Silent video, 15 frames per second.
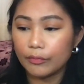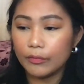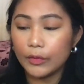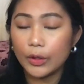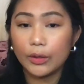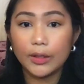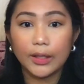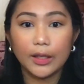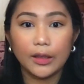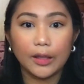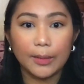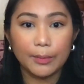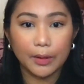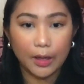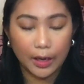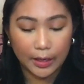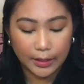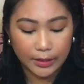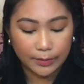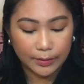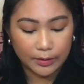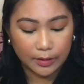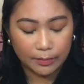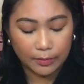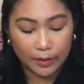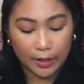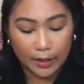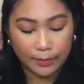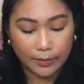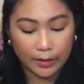or like a lip gloss, but
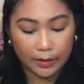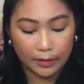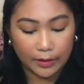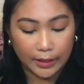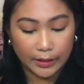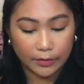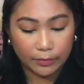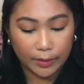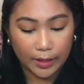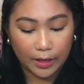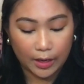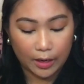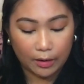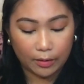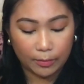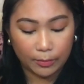sometimes like right now I'm